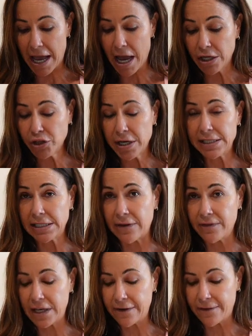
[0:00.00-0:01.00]

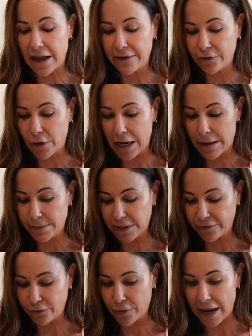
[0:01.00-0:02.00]
175 grams
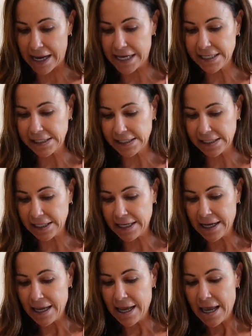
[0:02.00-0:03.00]
of rice
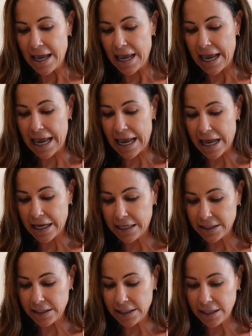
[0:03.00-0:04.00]

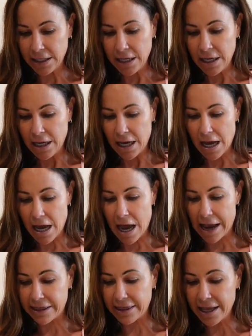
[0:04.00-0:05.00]
and
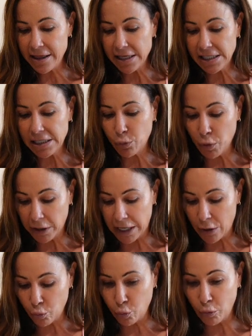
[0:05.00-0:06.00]
I think this is
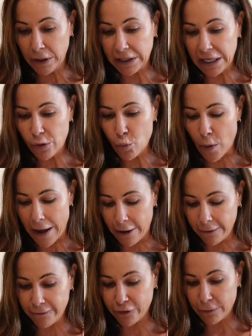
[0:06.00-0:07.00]
working really
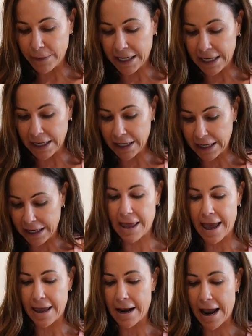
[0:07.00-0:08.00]
well for me
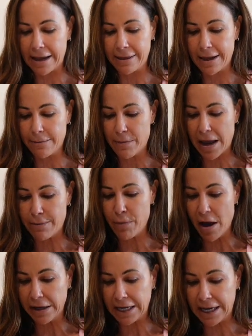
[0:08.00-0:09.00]
that I think my
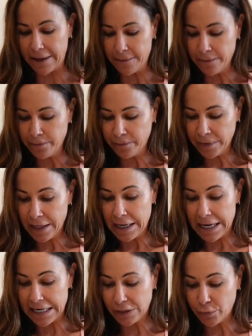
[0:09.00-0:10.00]
body
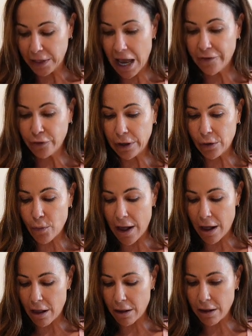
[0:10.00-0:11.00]
is recovering
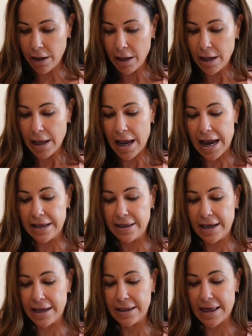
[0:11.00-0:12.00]
well I
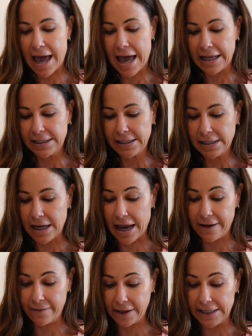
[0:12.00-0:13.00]
think that
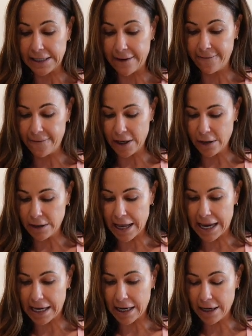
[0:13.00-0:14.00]
I, at least I feel
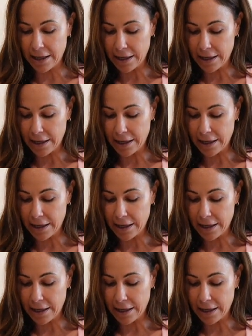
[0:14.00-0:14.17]
like